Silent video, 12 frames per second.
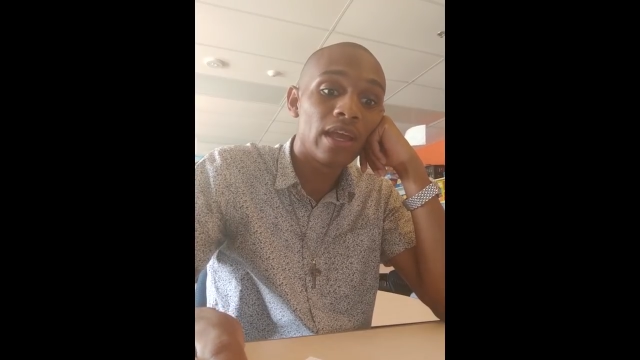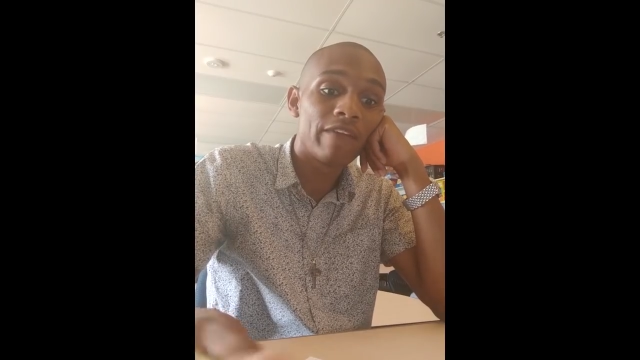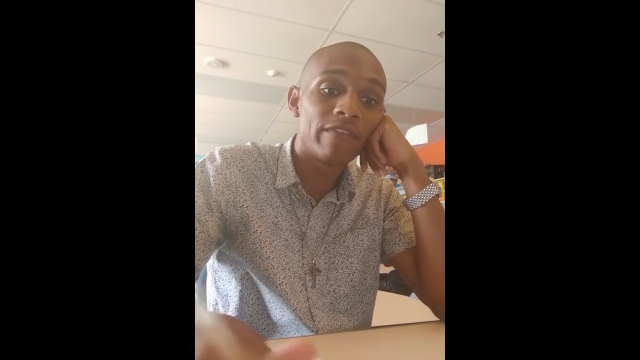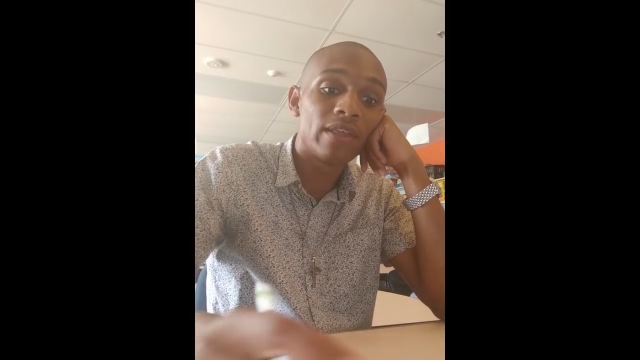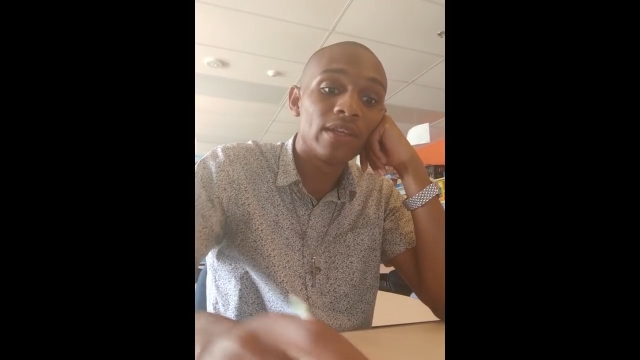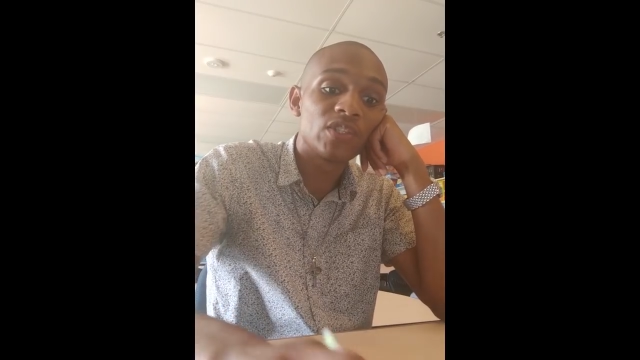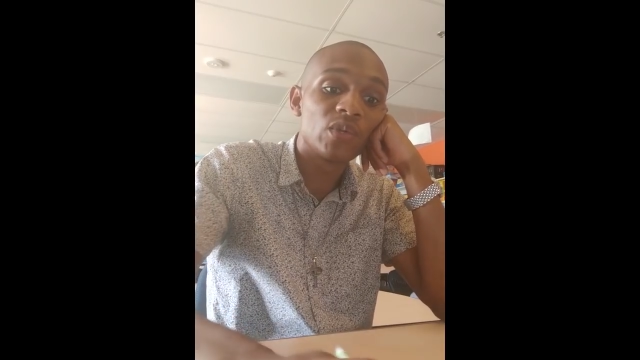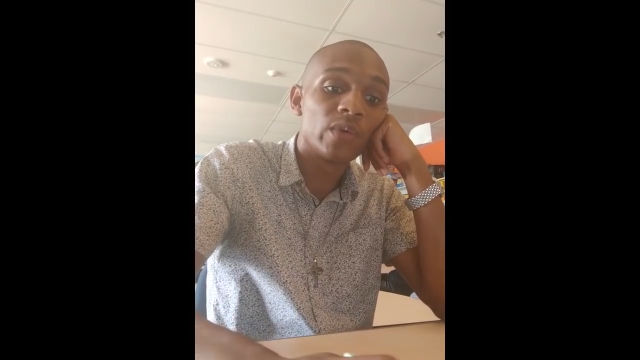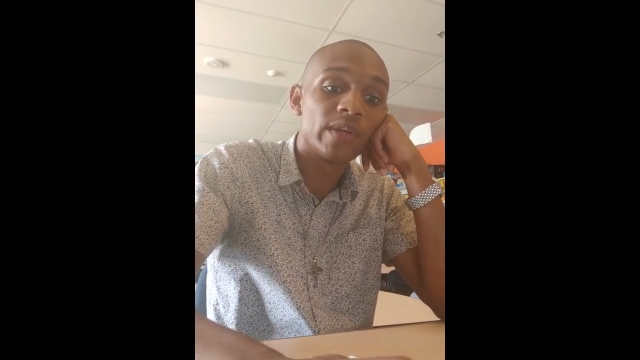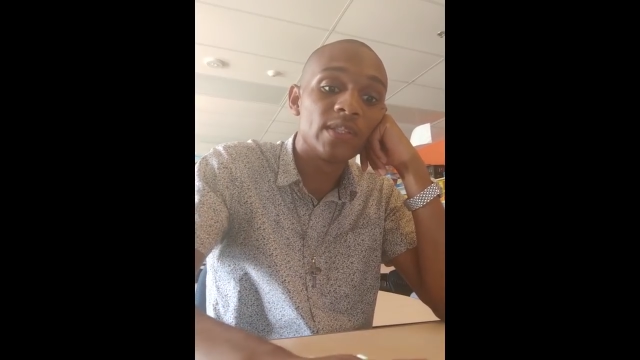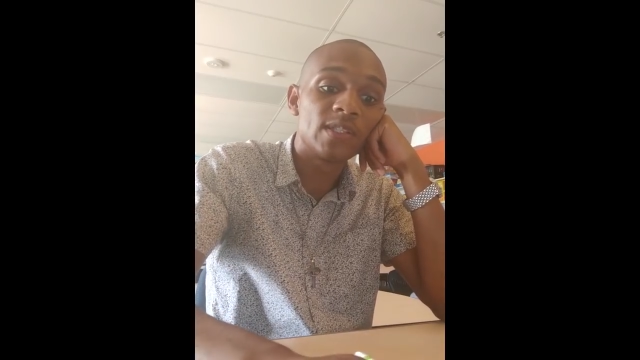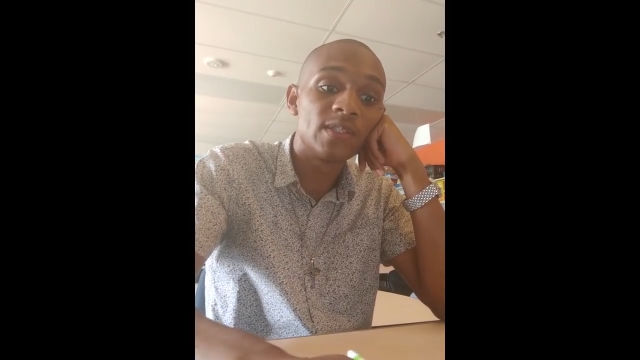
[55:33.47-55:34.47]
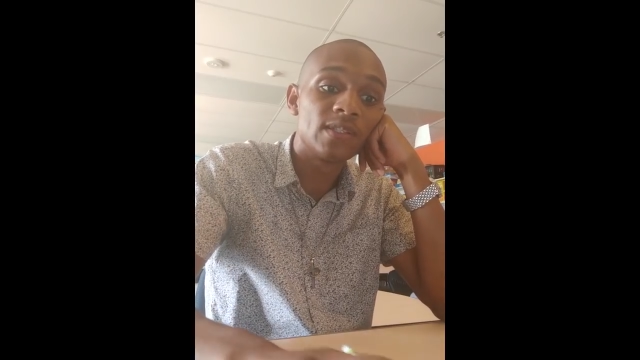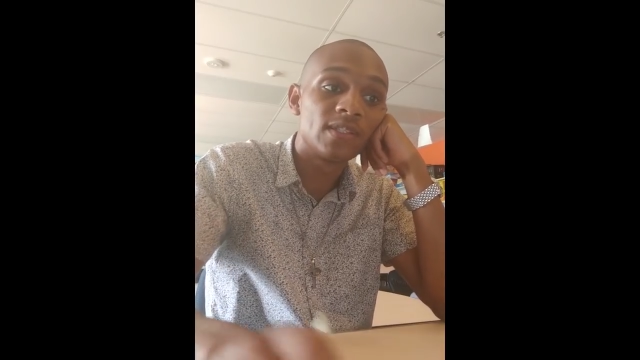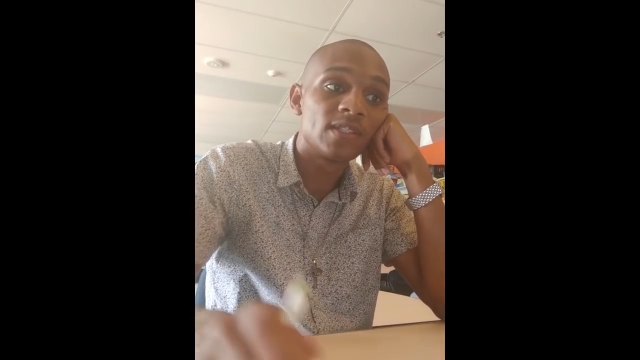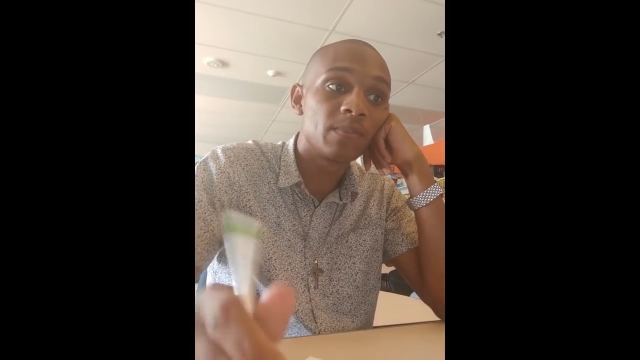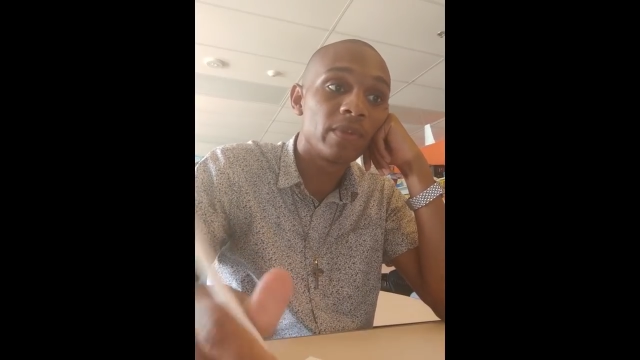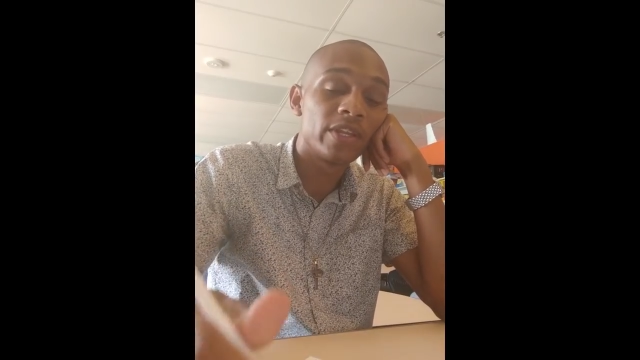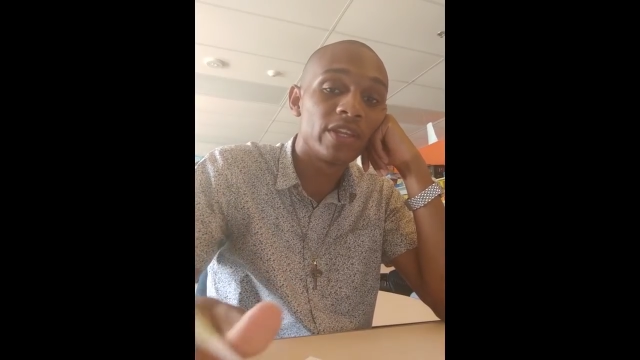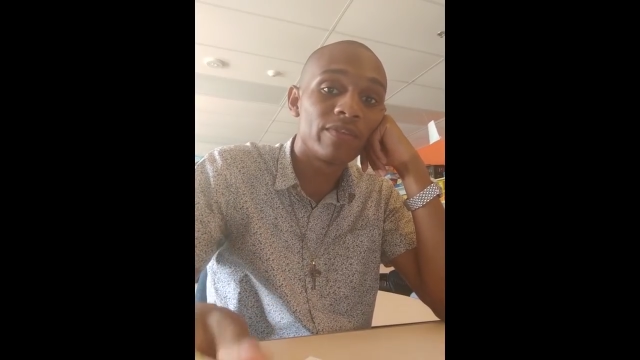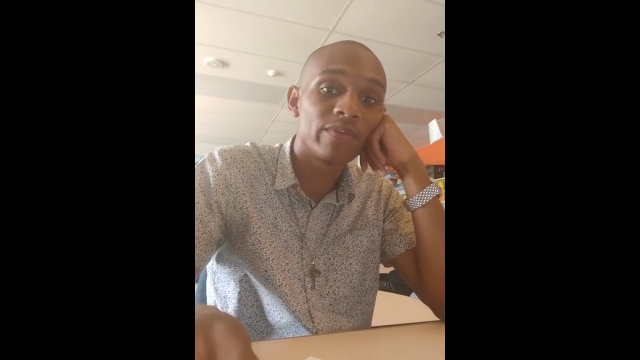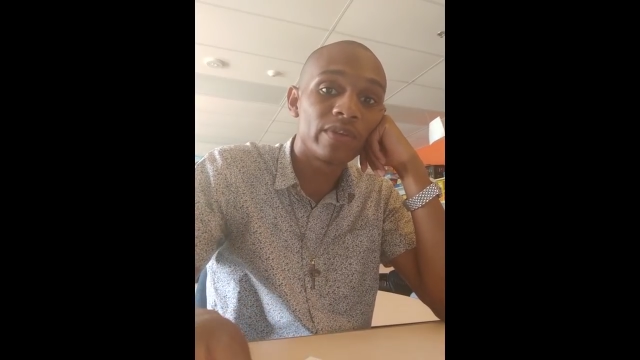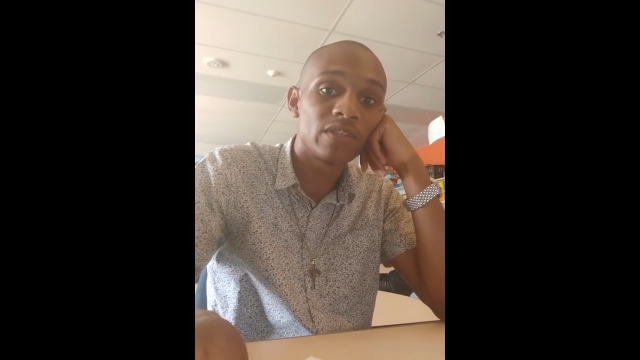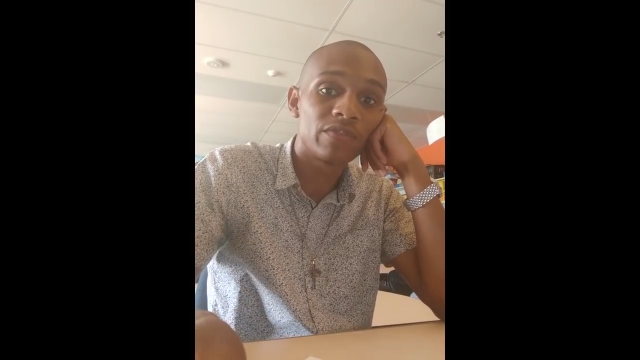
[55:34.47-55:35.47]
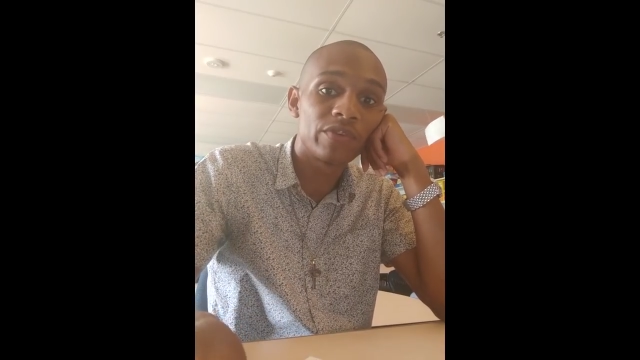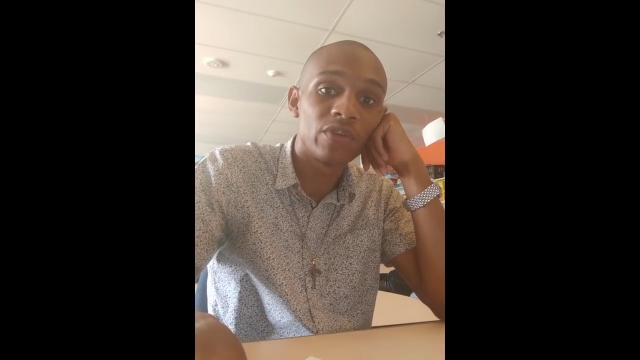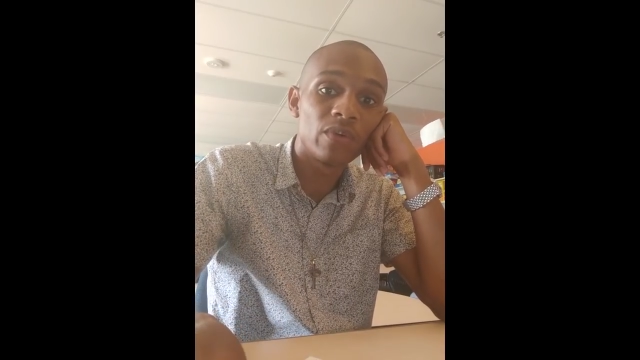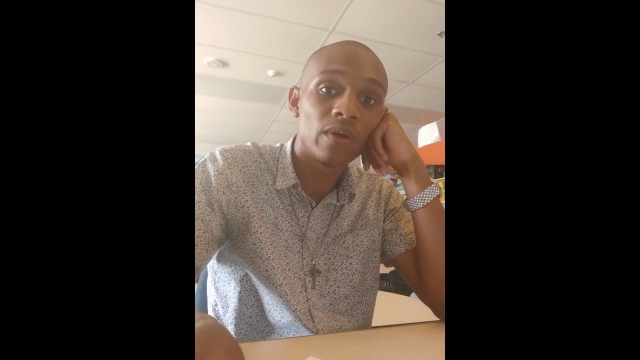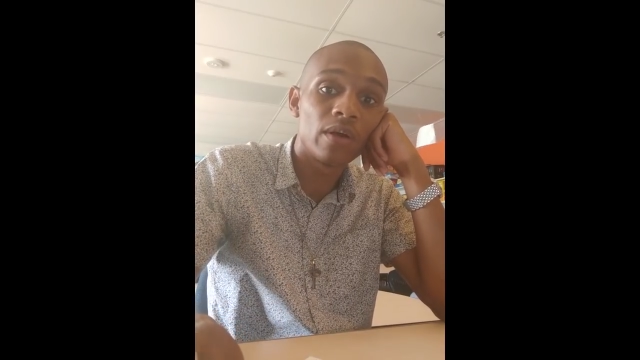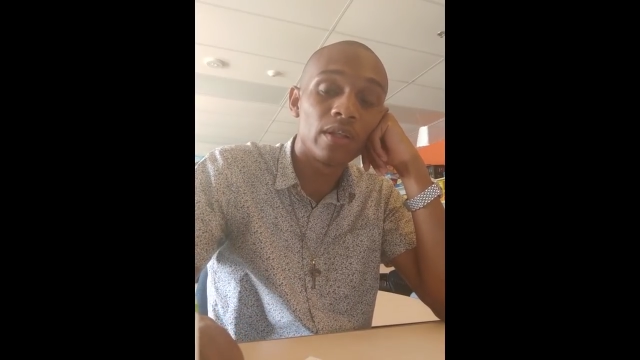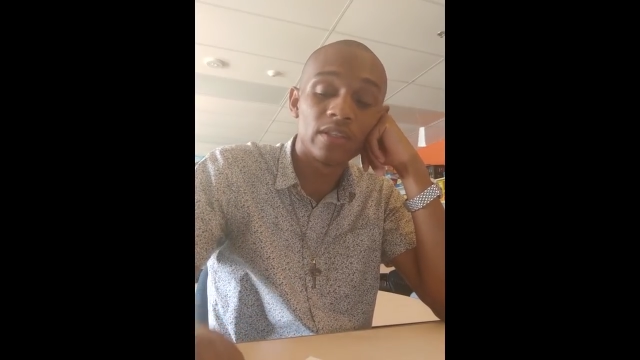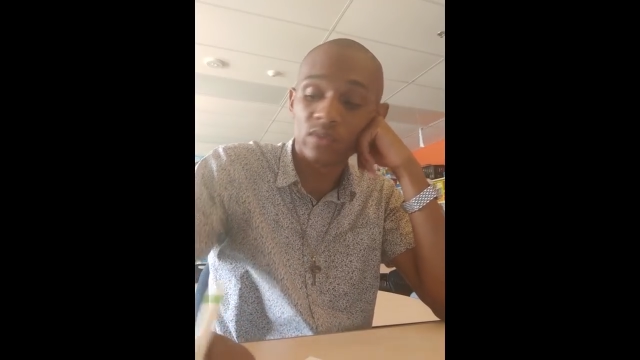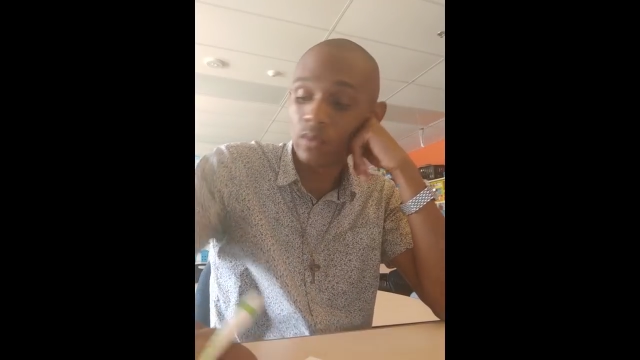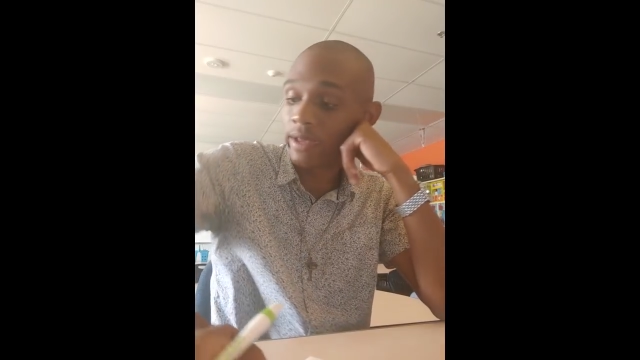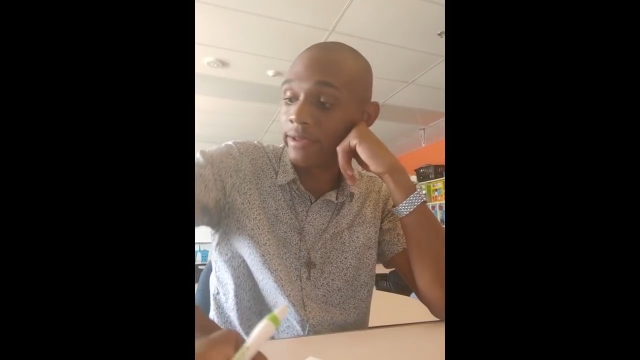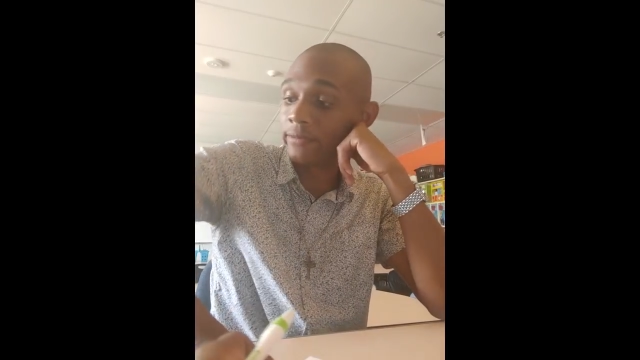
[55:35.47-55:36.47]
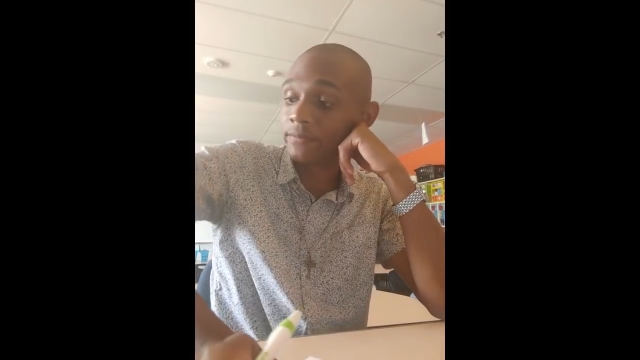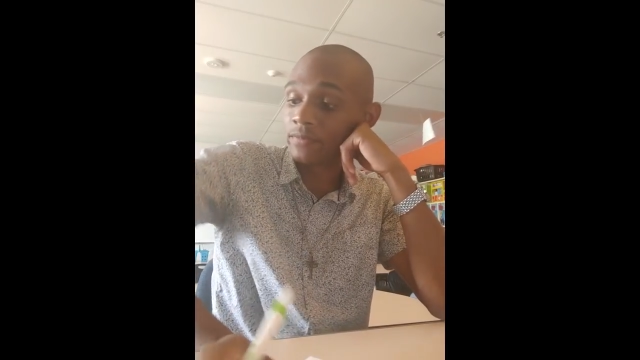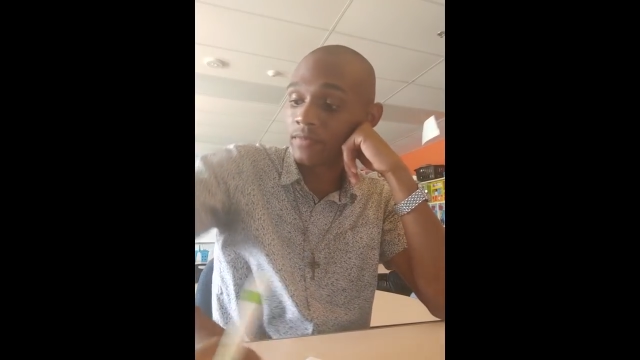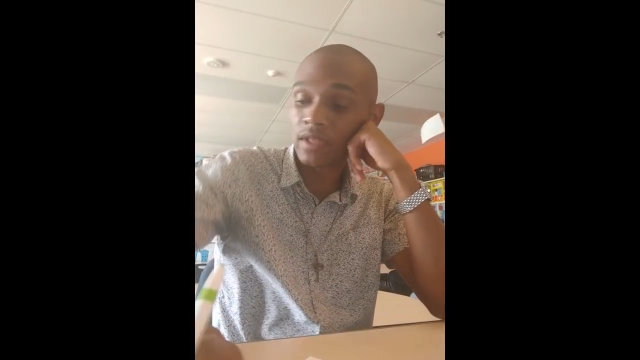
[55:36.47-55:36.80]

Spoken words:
everything's going splendiferous for you all as well.